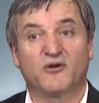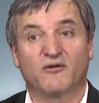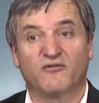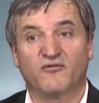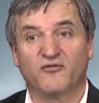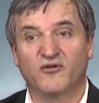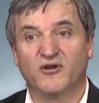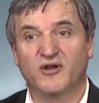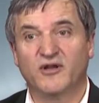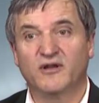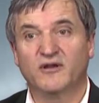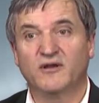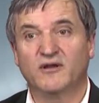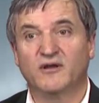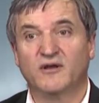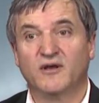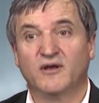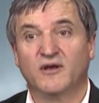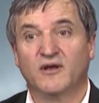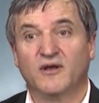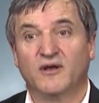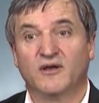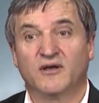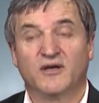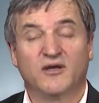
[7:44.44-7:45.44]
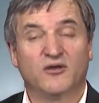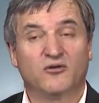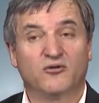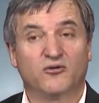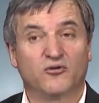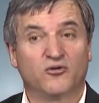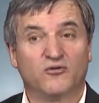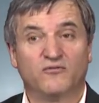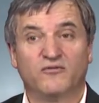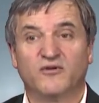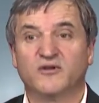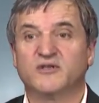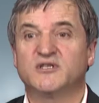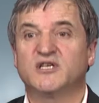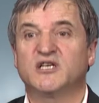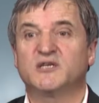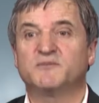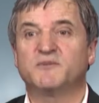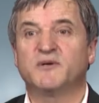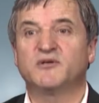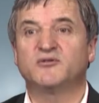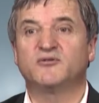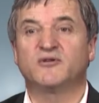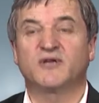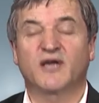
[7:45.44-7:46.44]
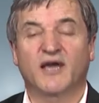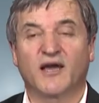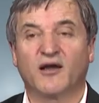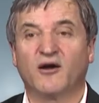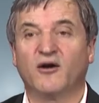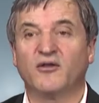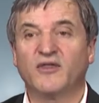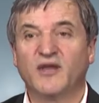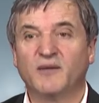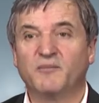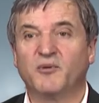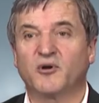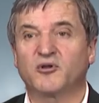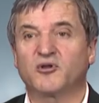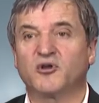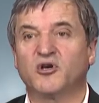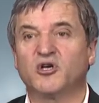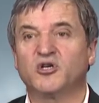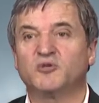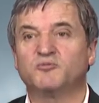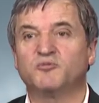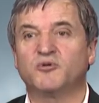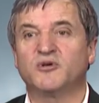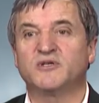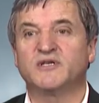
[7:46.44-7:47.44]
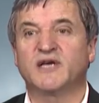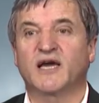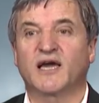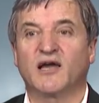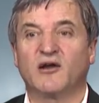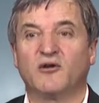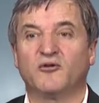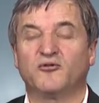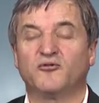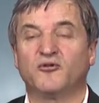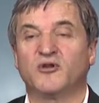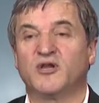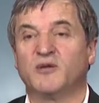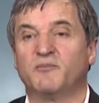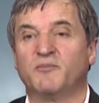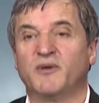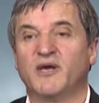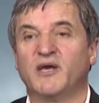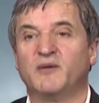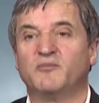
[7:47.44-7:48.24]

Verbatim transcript: species are not submitted to genetic work.